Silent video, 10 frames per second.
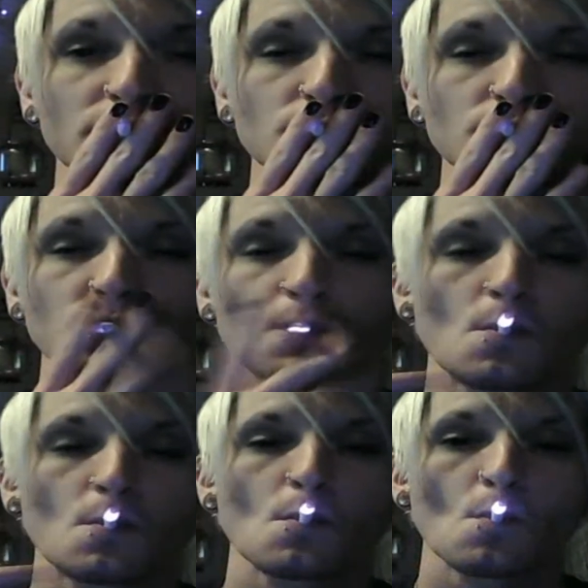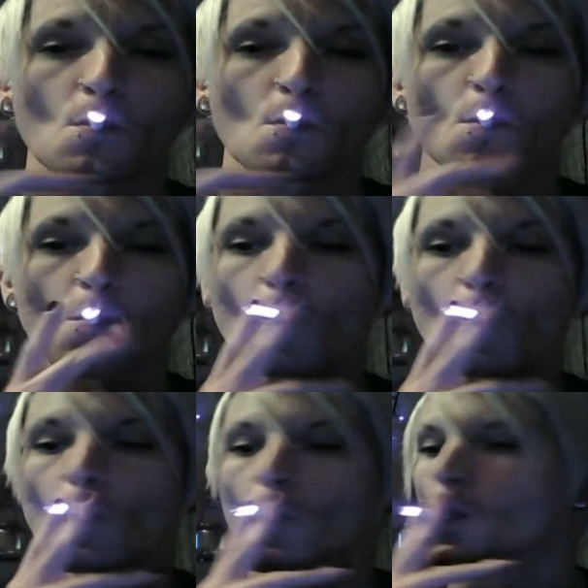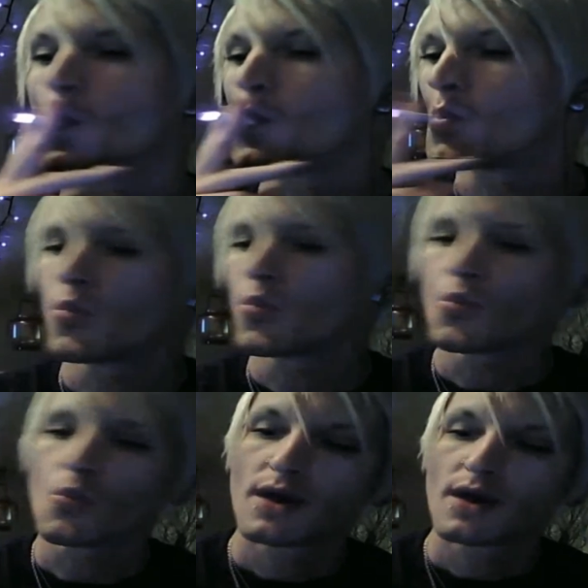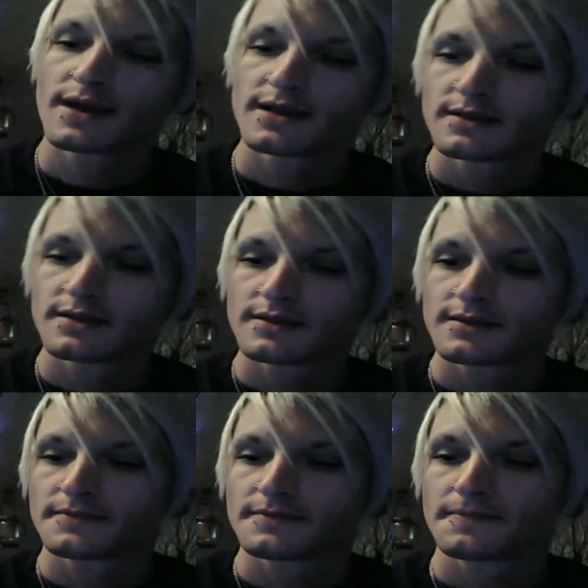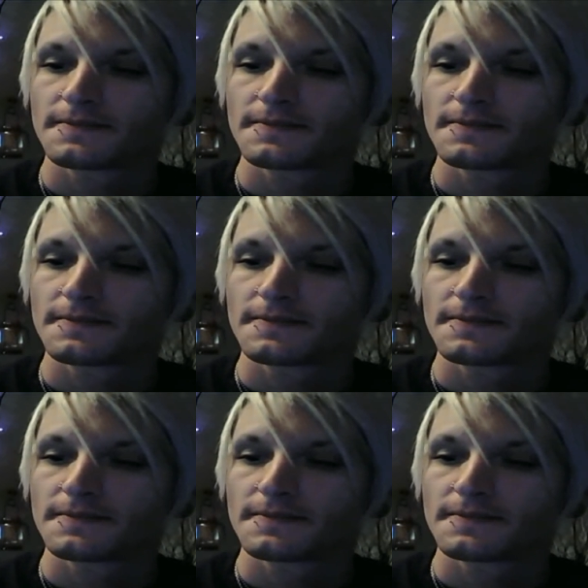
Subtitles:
Nothing is said.